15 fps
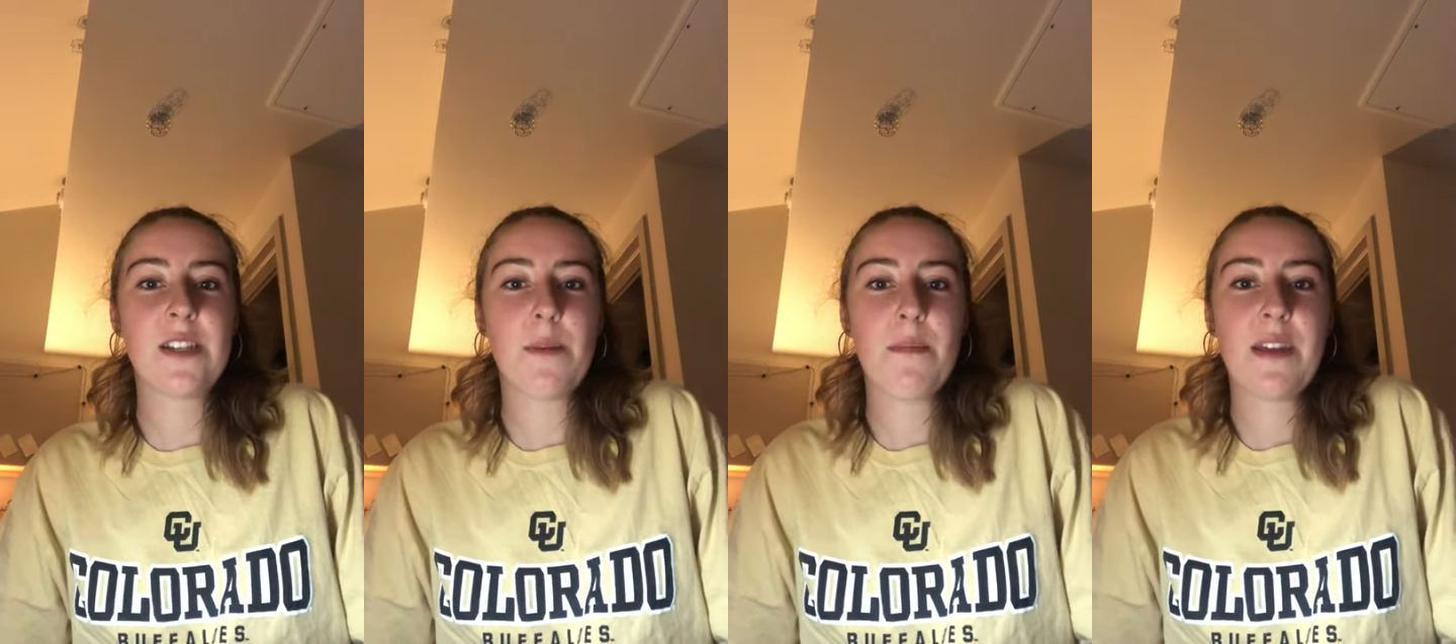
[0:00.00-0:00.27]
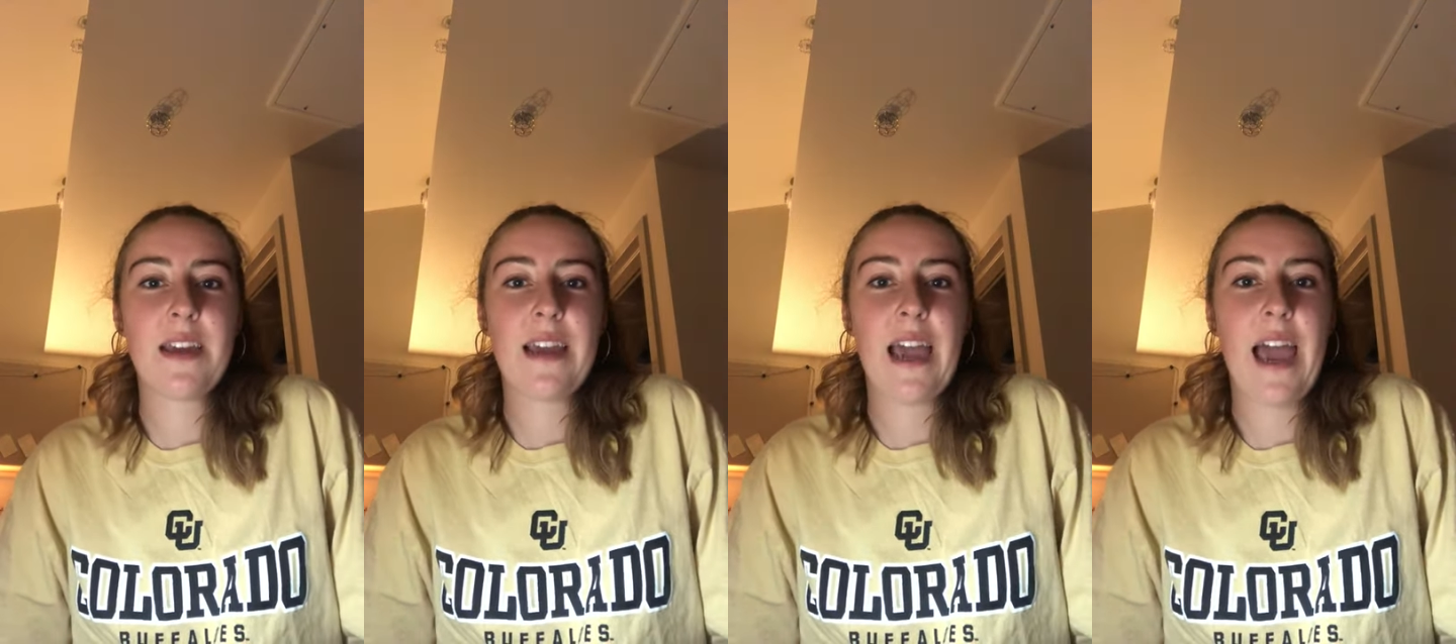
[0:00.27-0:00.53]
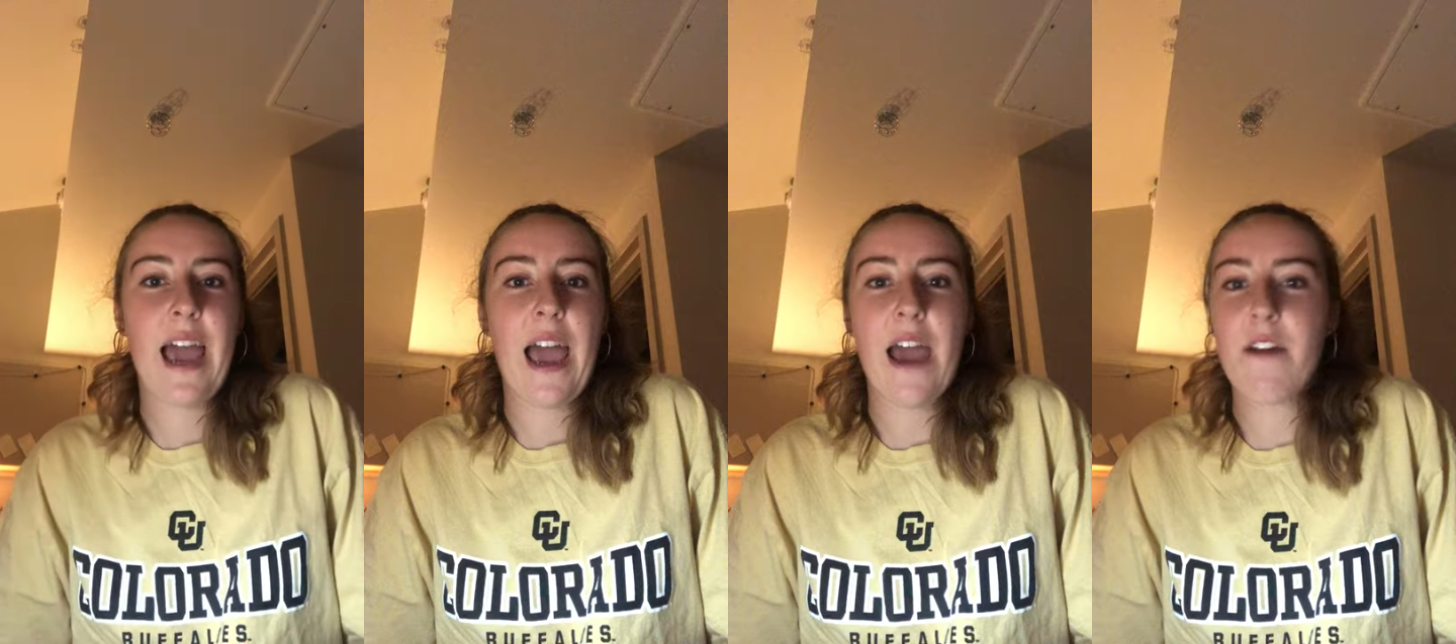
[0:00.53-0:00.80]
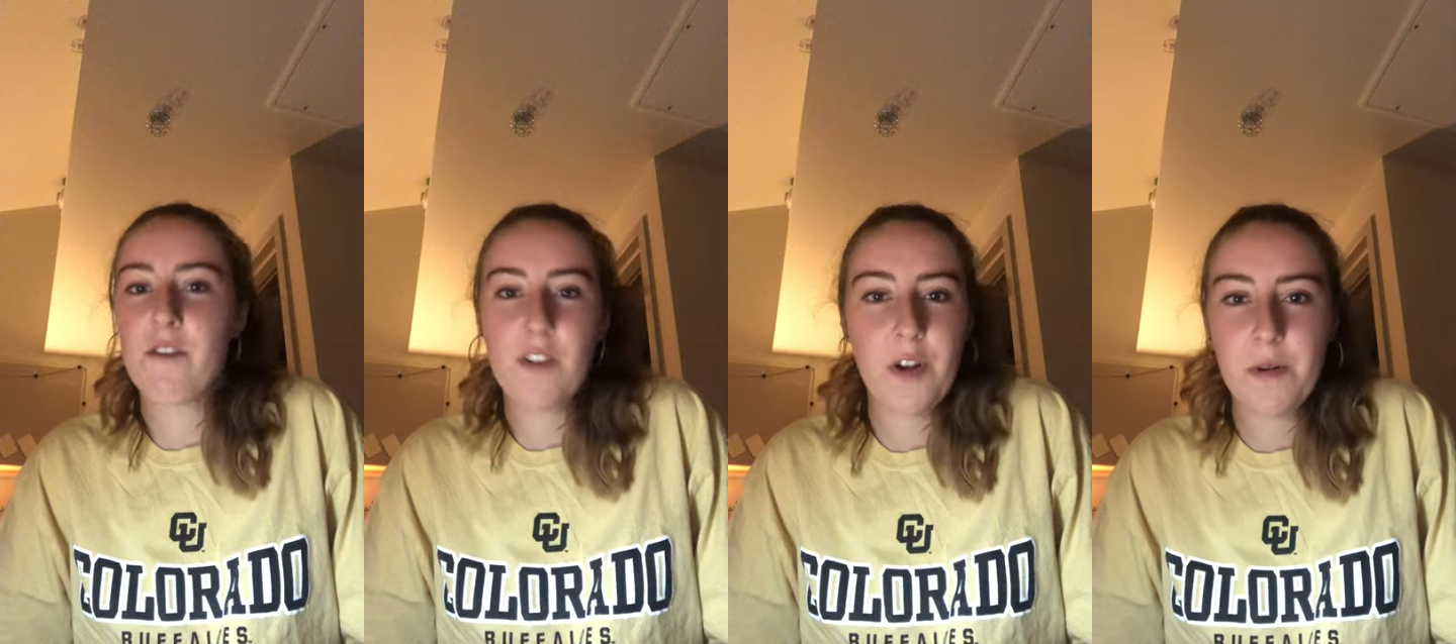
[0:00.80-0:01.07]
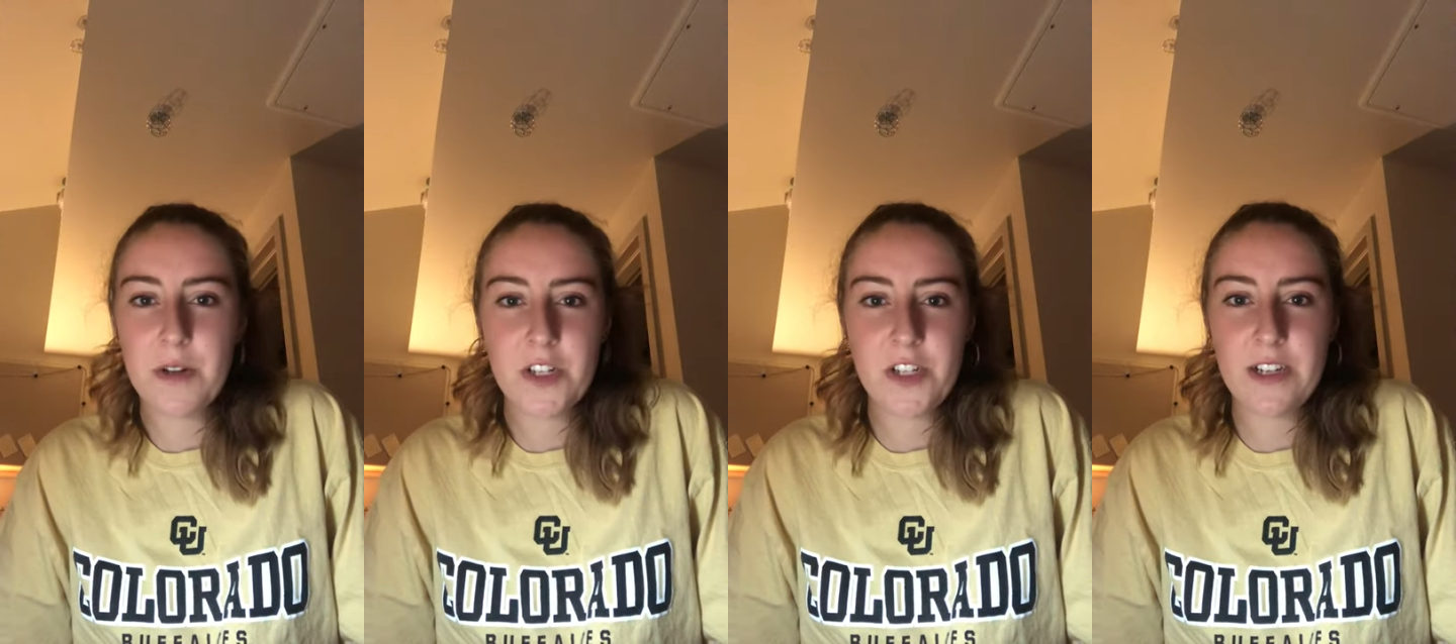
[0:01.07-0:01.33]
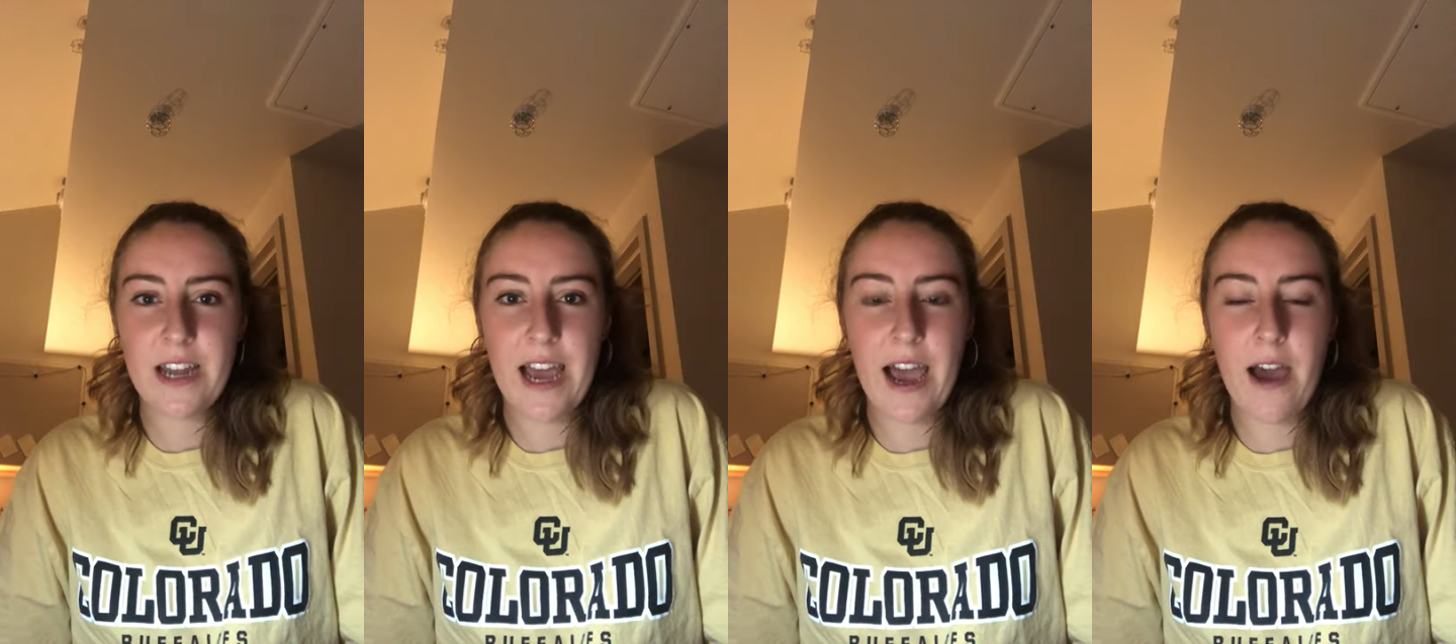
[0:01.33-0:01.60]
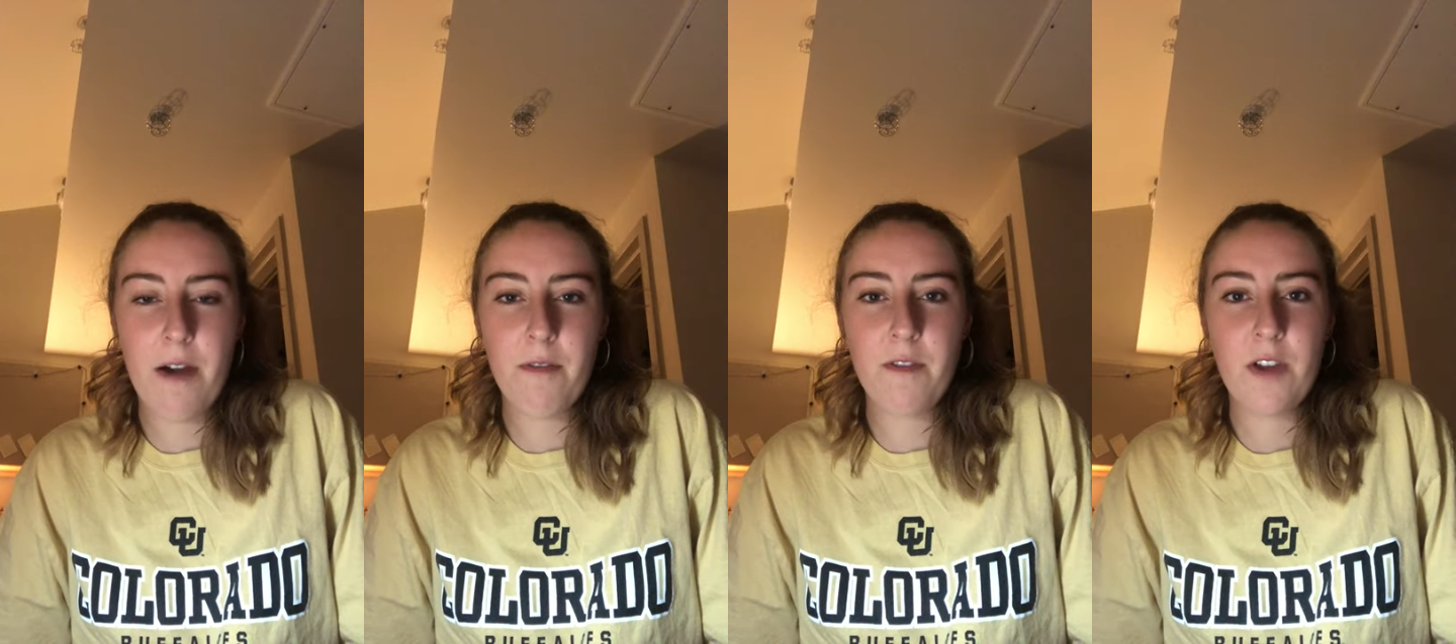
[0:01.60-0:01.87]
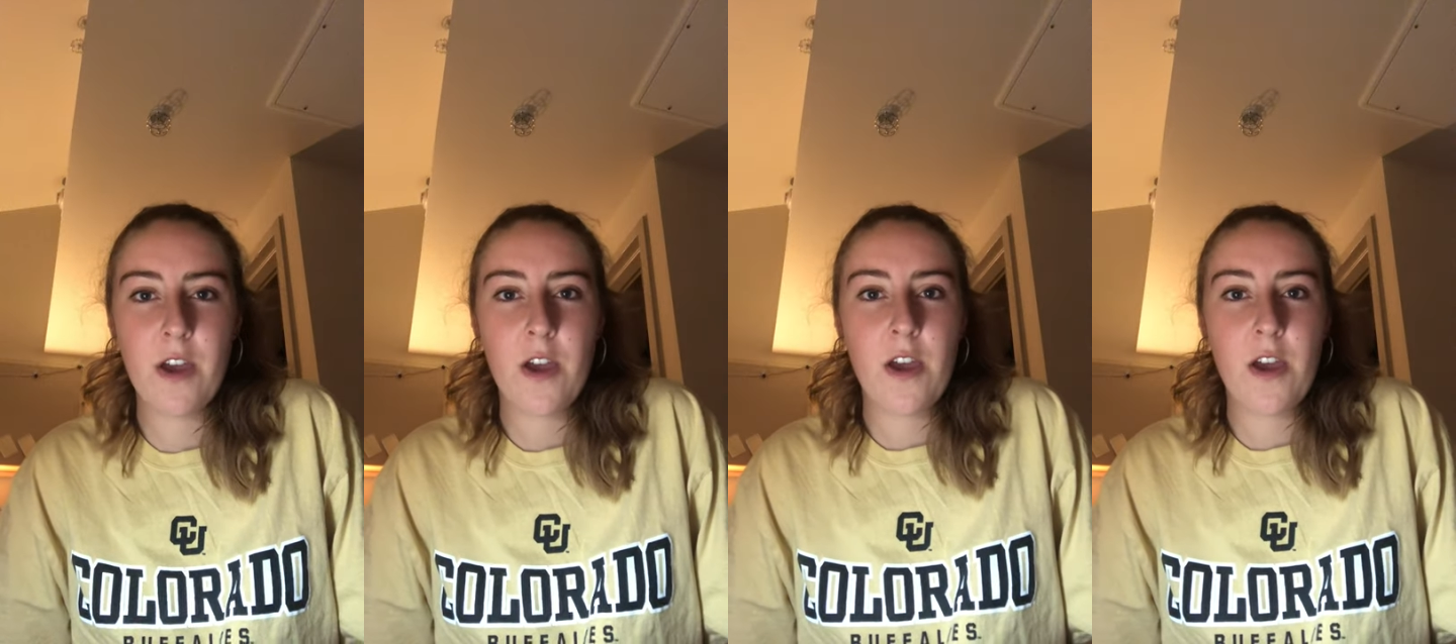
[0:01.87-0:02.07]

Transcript: something everyone should have